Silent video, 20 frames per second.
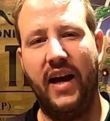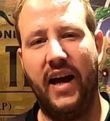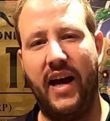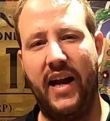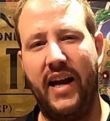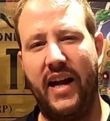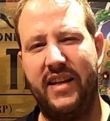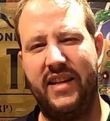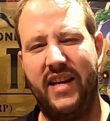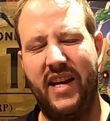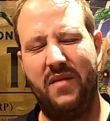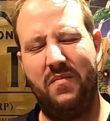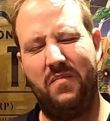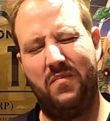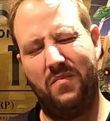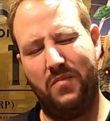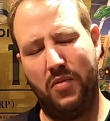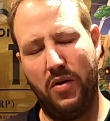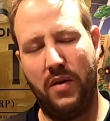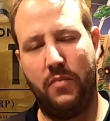and I did
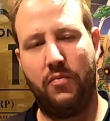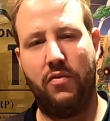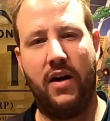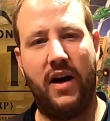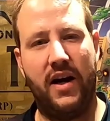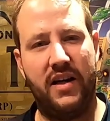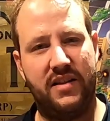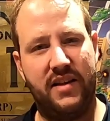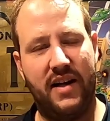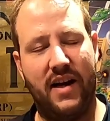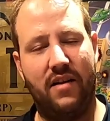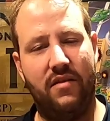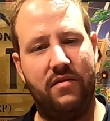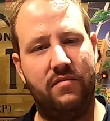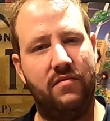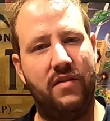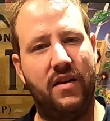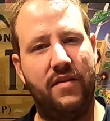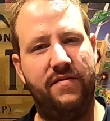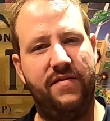put the price
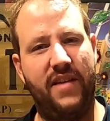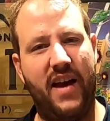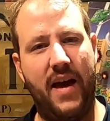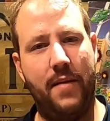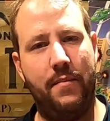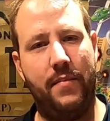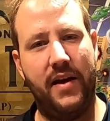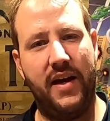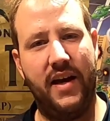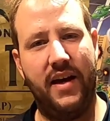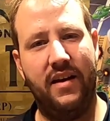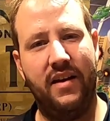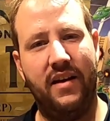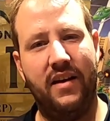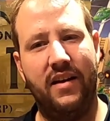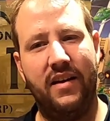down a fair bit.